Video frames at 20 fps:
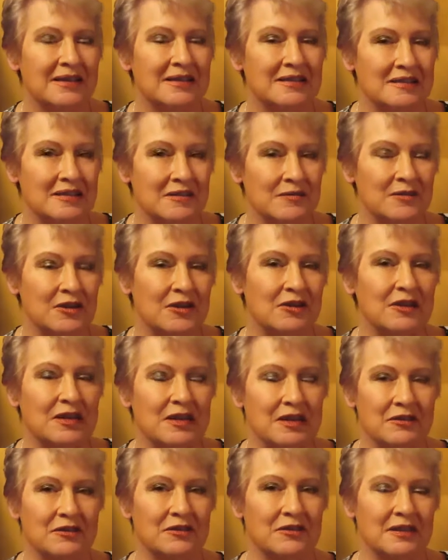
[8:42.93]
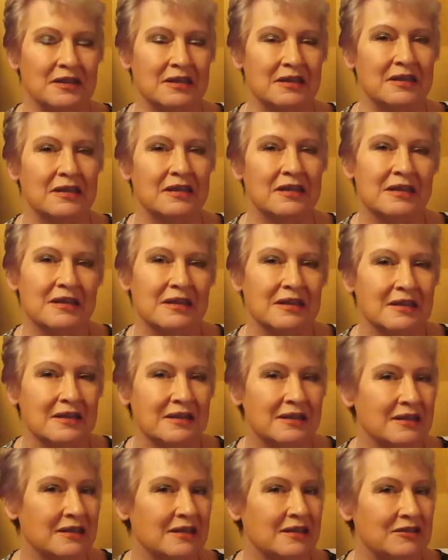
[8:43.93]
It's a very healthy
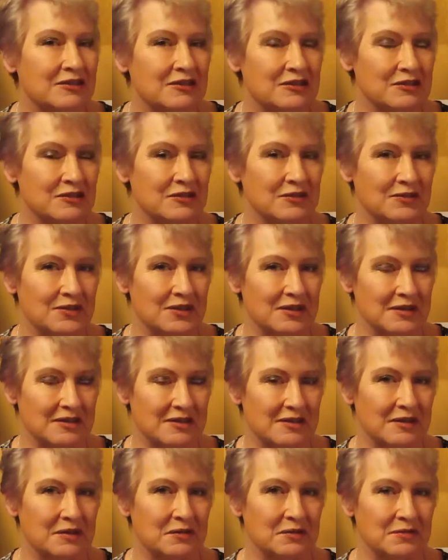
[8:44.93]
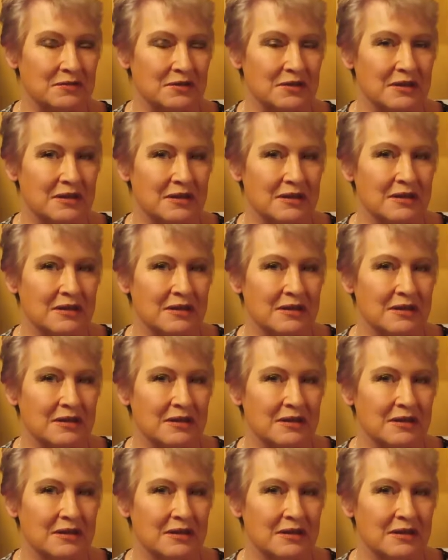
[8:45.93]
thing to do for yourself.